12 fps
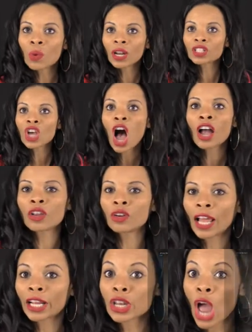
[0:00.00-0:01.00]
want to talk, and
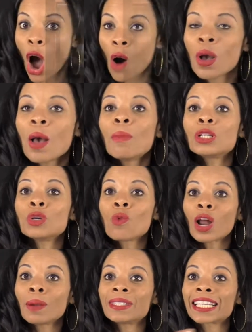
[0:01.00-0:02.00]
you're like, no. But you
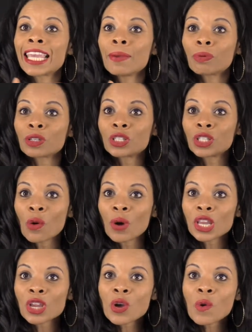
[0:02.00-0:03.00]
want them to keep
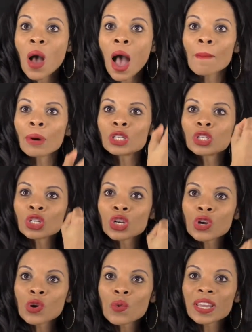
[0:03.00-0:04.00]
pursuing you, but
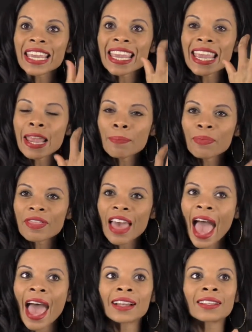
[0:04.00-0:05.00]
you keep
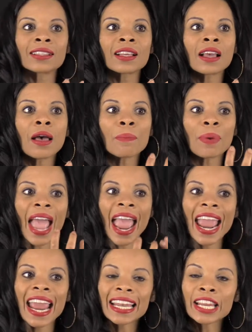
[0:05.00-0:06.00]
that
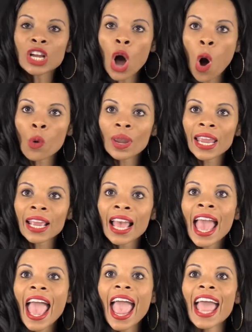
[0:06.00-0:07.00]
pain going,
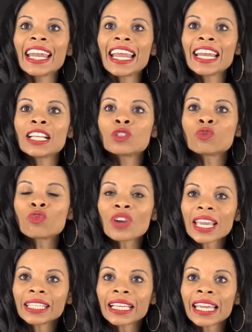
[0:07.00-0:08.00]
and it is
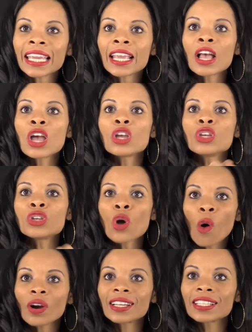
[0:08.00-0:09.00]
really
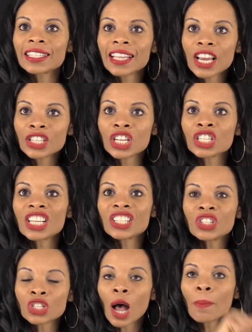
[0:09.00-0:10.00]
your decision to
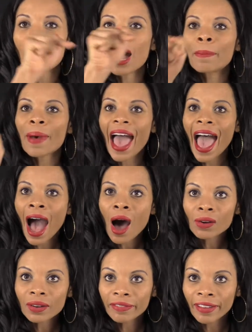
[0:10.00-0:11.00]
jump up
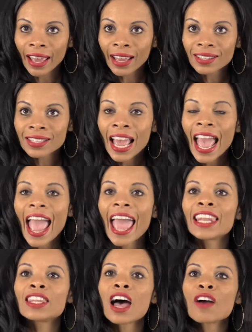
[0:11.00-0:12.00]
out of it
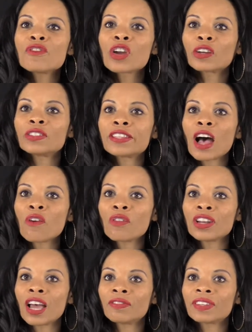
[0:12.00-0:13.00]
and love yourself
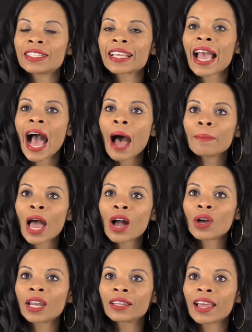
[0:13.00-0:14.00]
enough to say, I'm
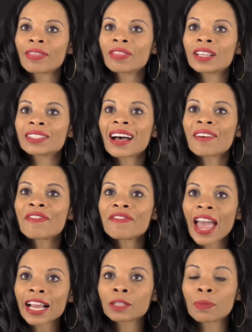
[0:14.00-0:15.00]
not going to let this
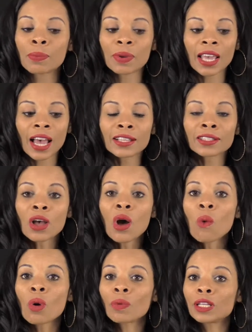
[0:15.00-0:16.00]
affect me, because
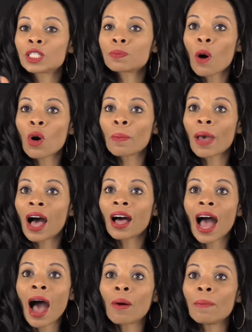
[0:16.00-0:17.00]
where we spoke
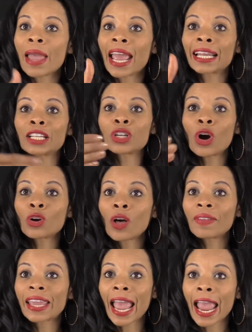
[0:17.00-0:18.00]
about how a man can turn
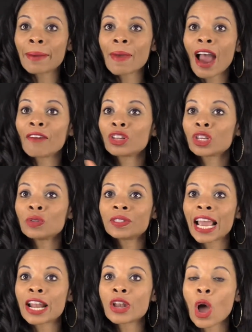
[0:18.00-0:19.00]
on the game after you
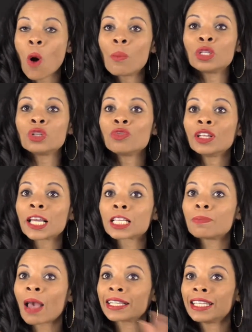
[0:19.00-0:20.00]
say no, but you really
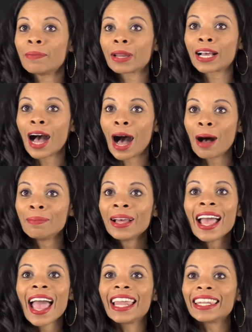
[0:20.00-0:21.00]
expect him to come
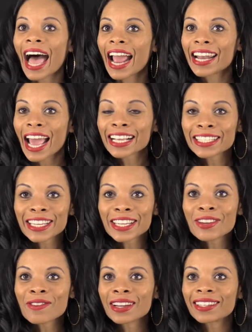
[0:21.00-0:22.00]
and lie next to
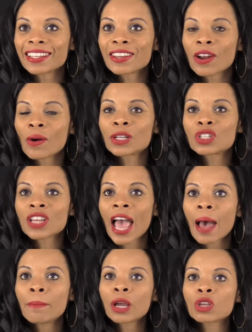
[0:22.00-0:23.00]
you and, and
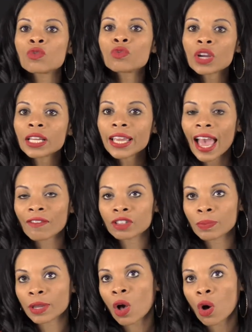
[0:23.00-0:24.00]
chat, but you really have
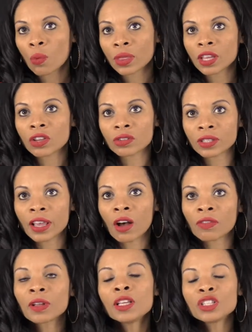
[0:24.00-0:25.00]
to be whole within
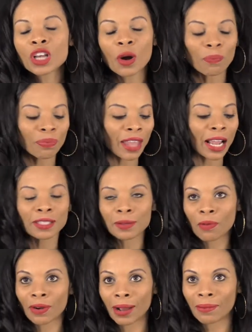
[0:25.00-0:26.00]
yourself. So that's the
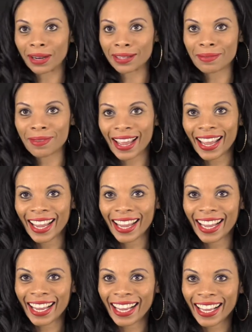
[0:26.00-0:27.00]
point I wanted to
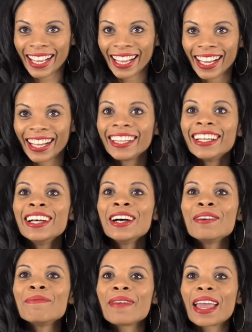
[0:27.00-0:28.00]

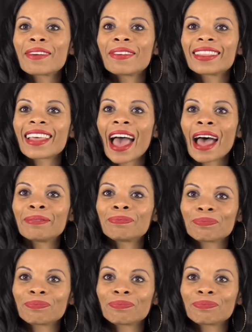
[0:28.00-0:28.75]
make with that.